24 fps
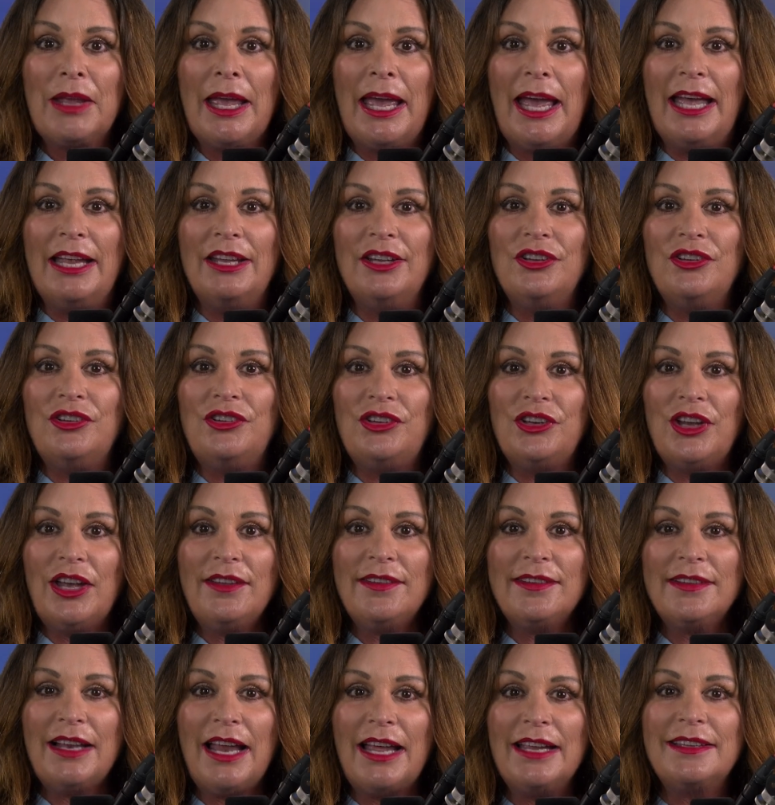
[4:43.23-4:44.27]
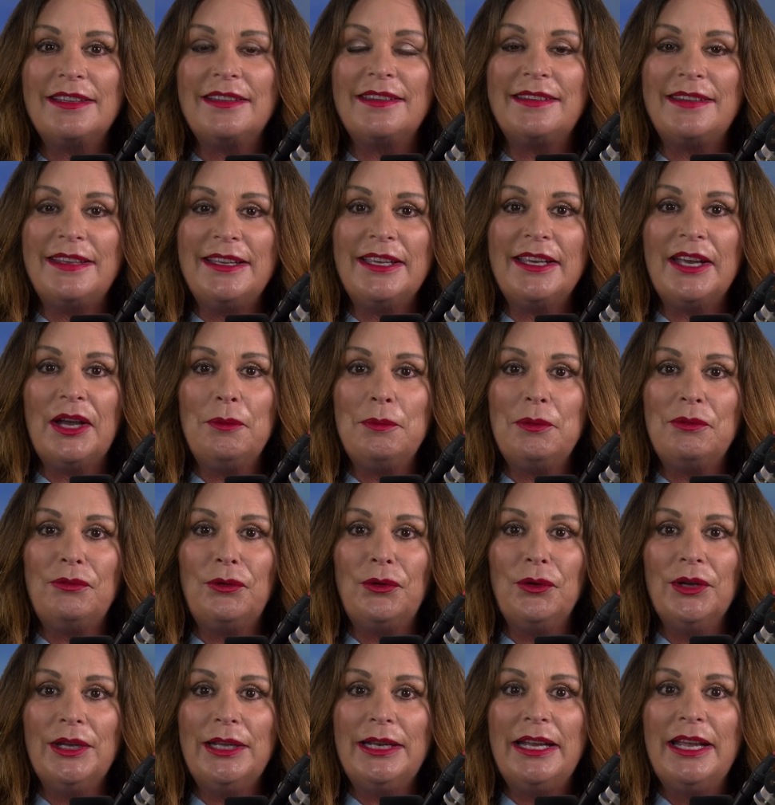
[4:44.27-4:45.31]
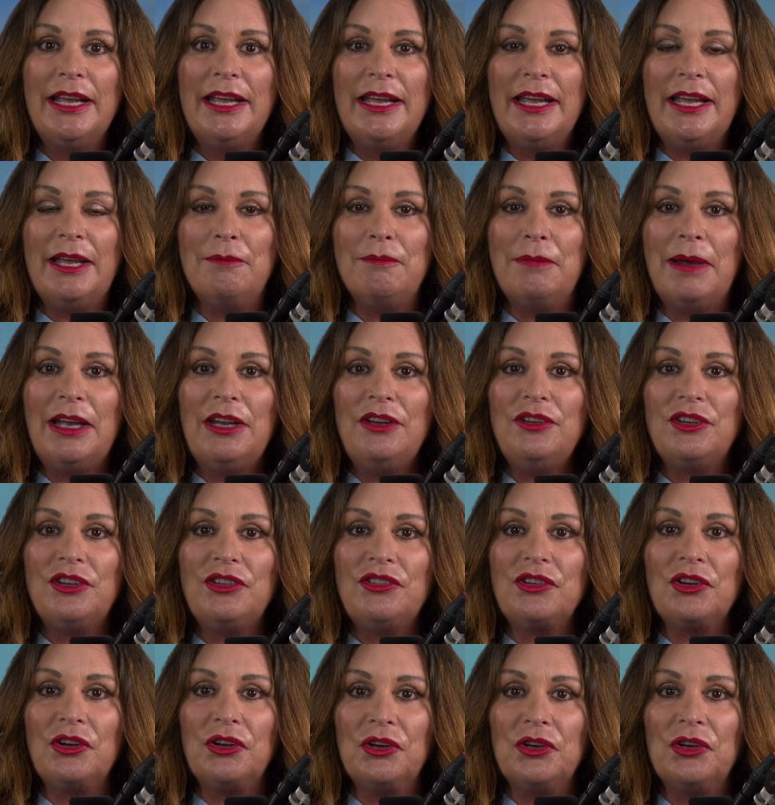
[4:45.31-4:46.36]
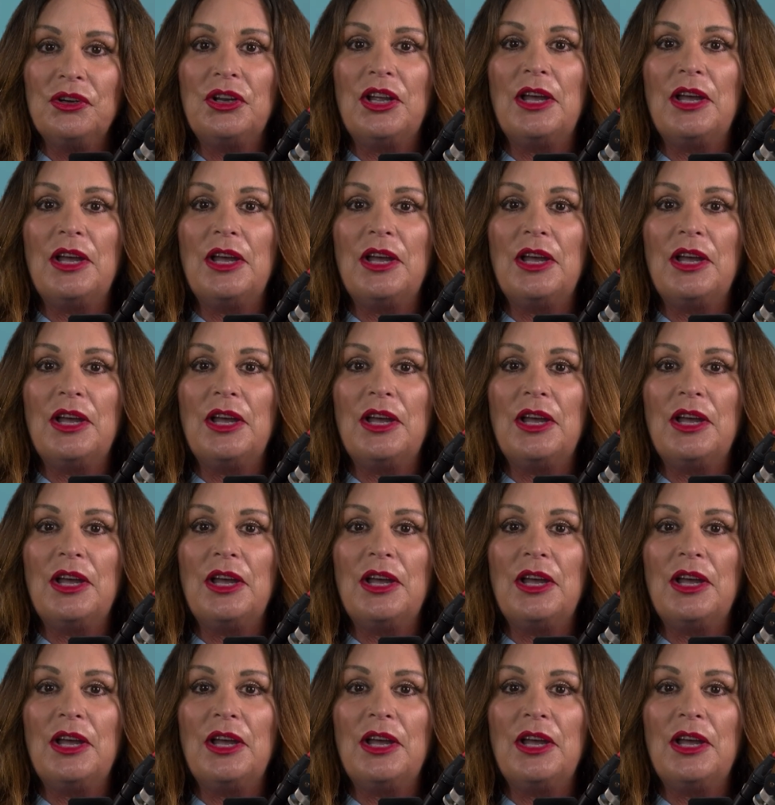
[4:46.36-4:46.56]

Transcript: And just like the Slinko before it, it might just earn